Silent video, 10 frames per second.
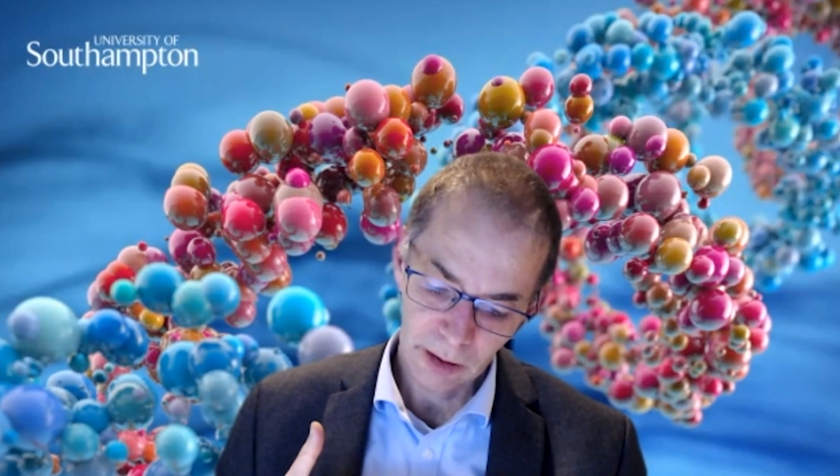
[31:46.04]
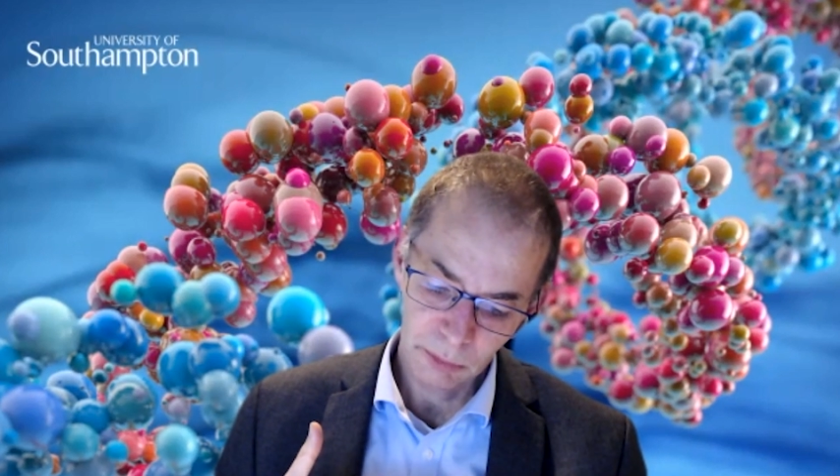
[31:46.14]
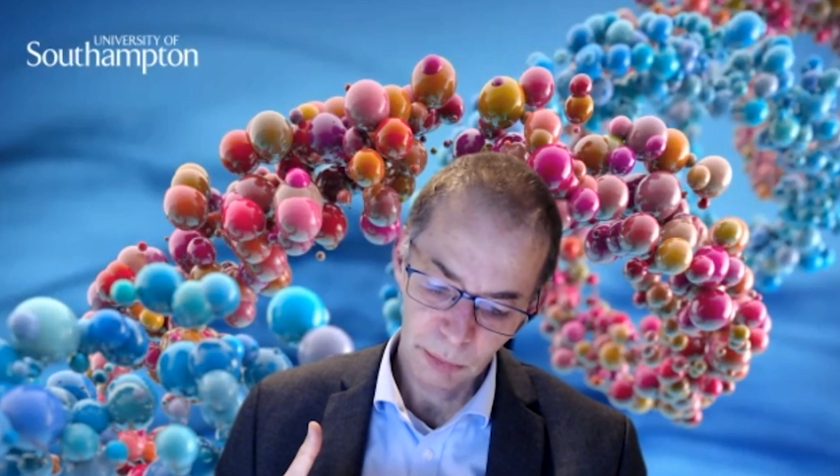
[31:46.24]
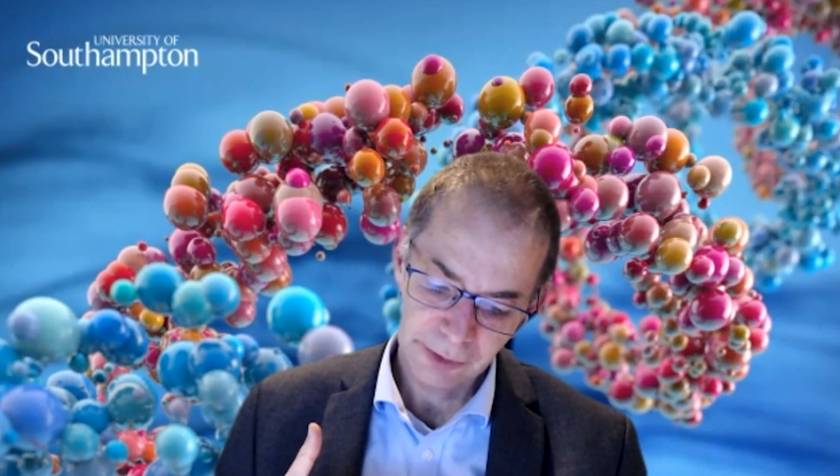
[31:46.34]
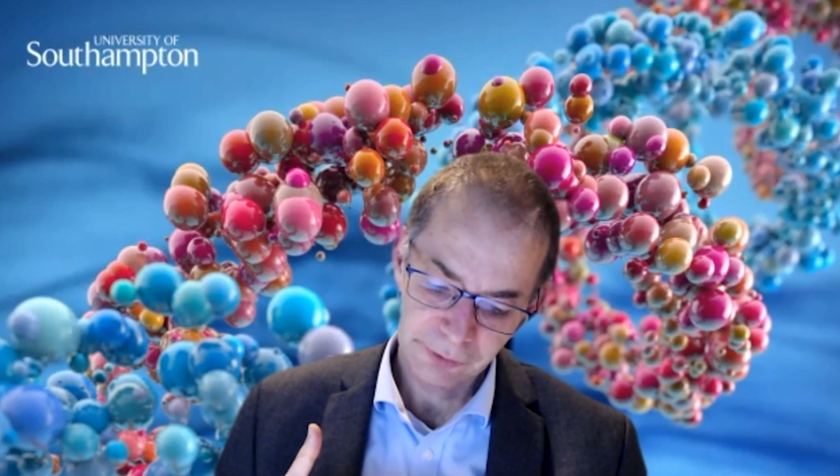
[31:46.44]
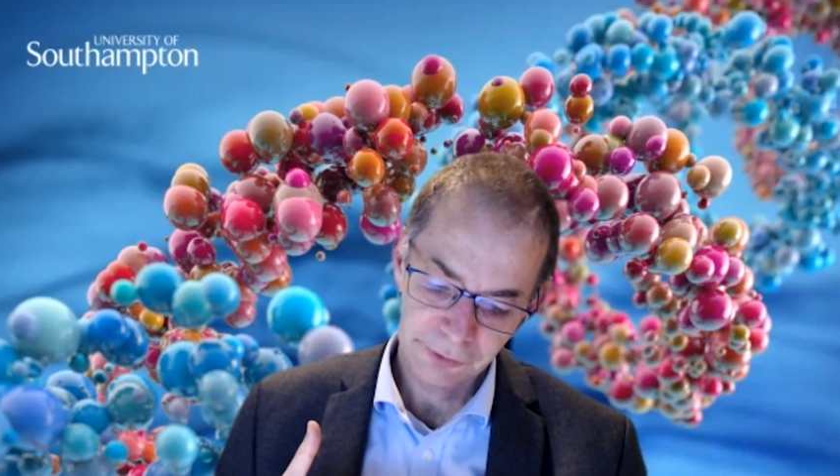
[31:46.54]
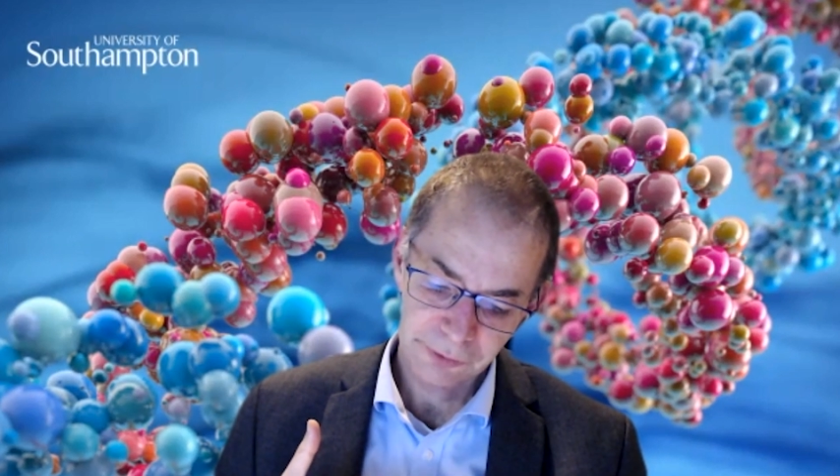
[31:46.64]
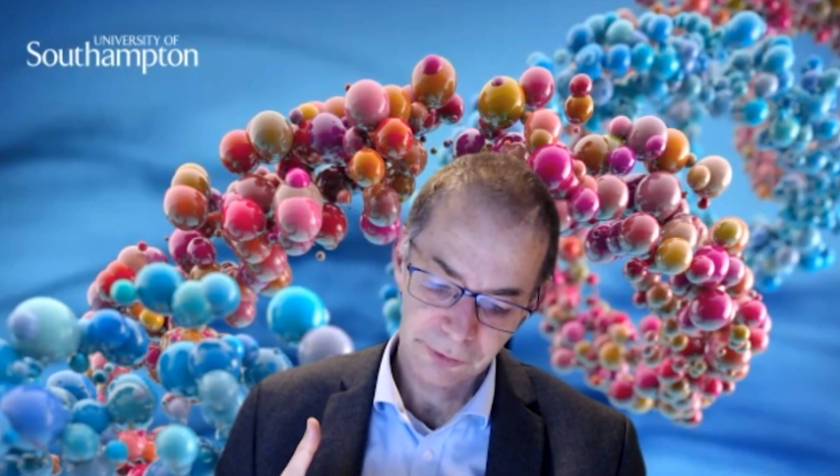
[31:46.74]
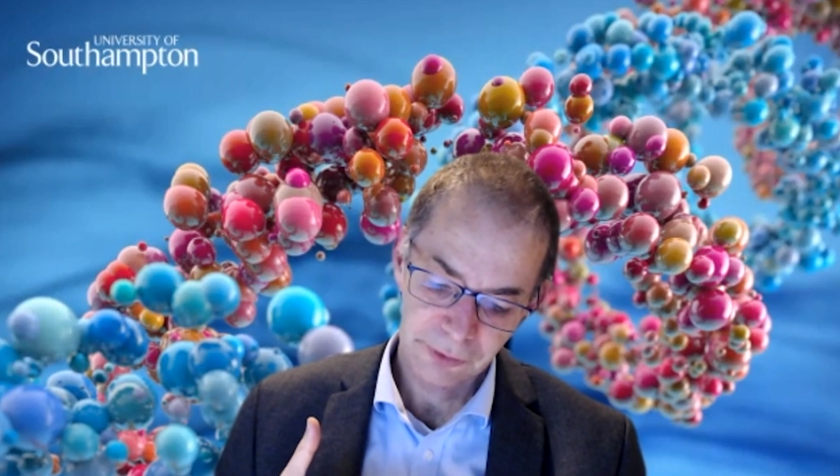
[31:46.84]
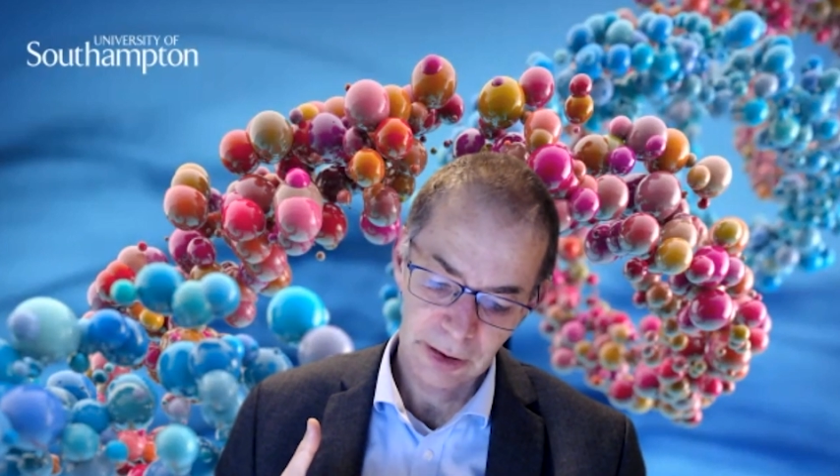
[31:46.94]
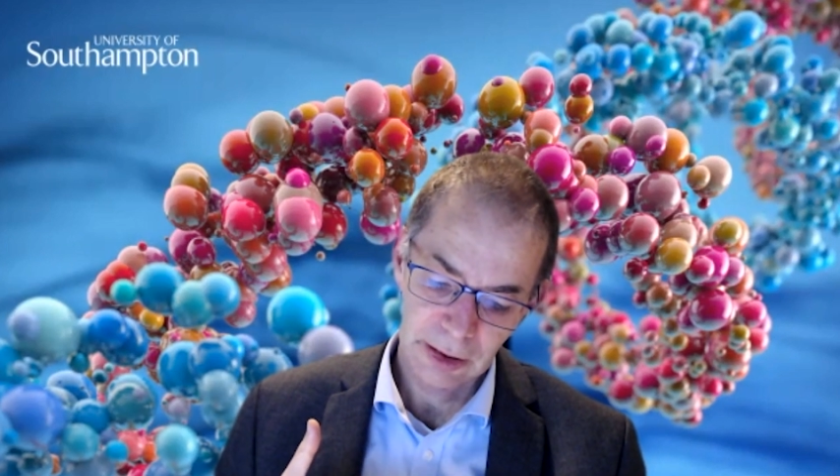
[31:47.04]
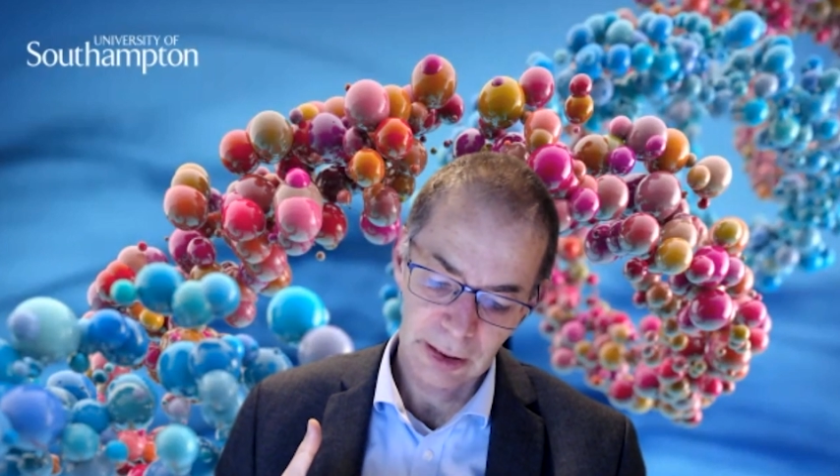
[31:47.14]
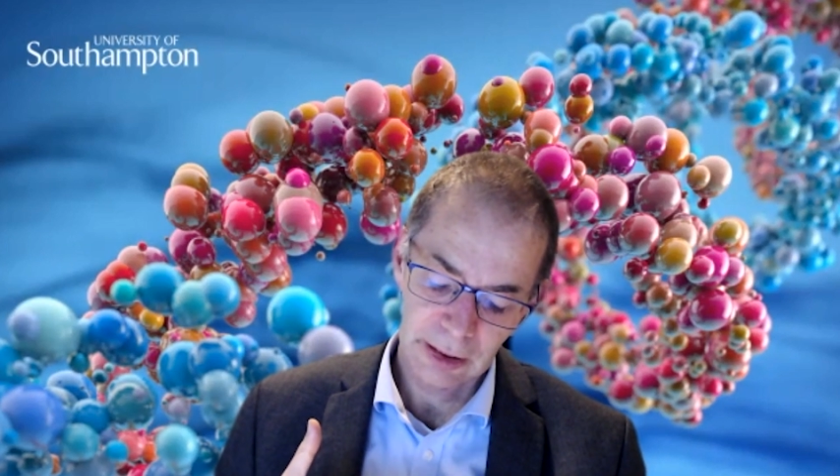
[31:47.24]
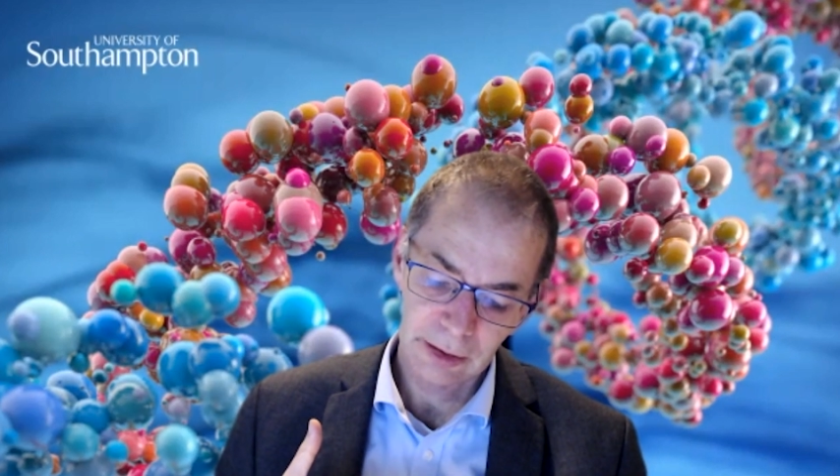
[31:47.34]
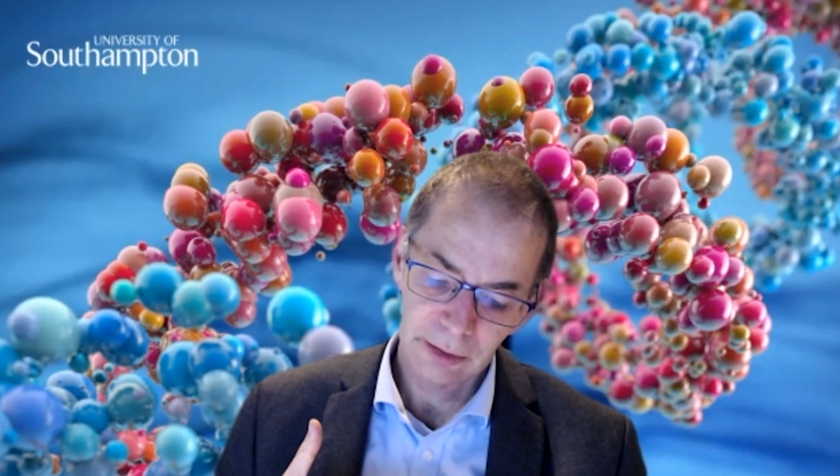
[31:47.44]
with
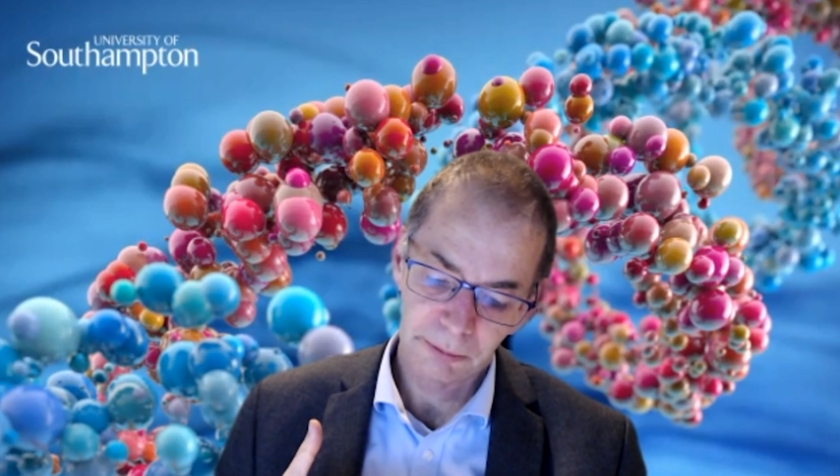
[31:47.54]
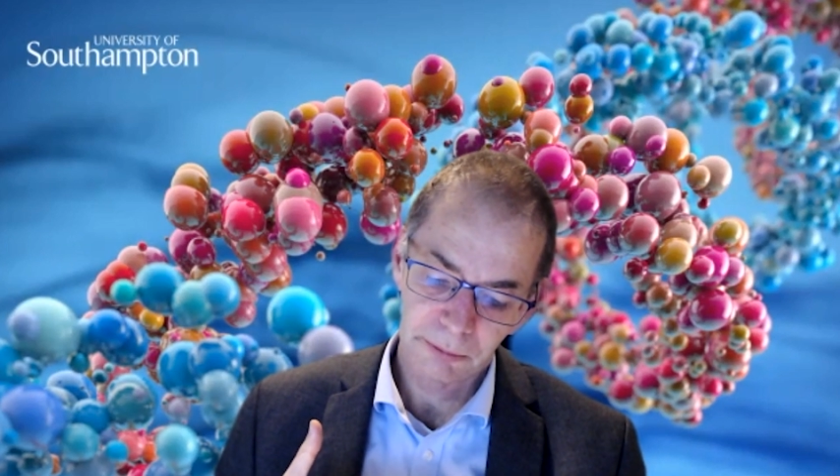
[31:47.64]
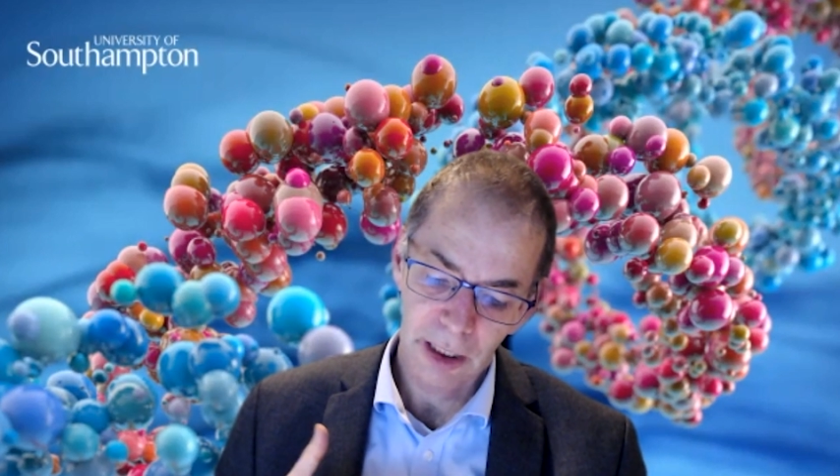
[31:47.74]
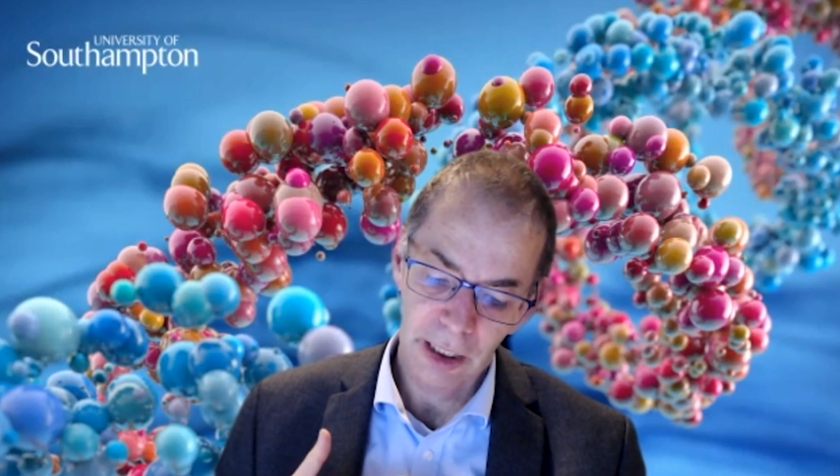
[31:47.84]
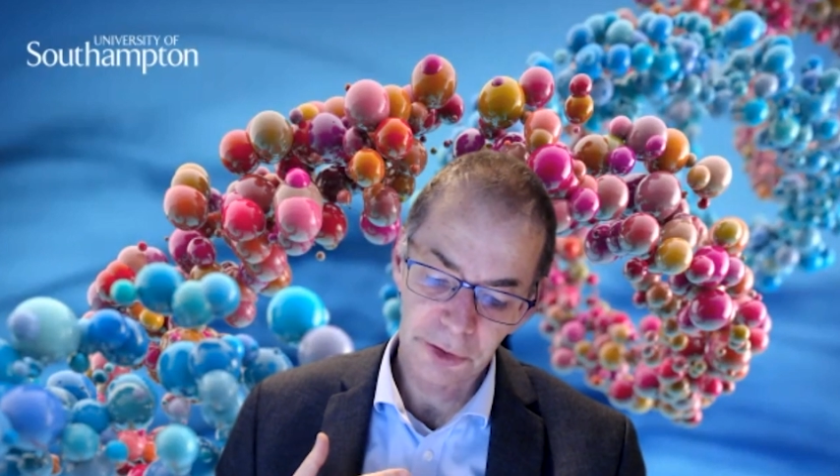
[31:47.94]
a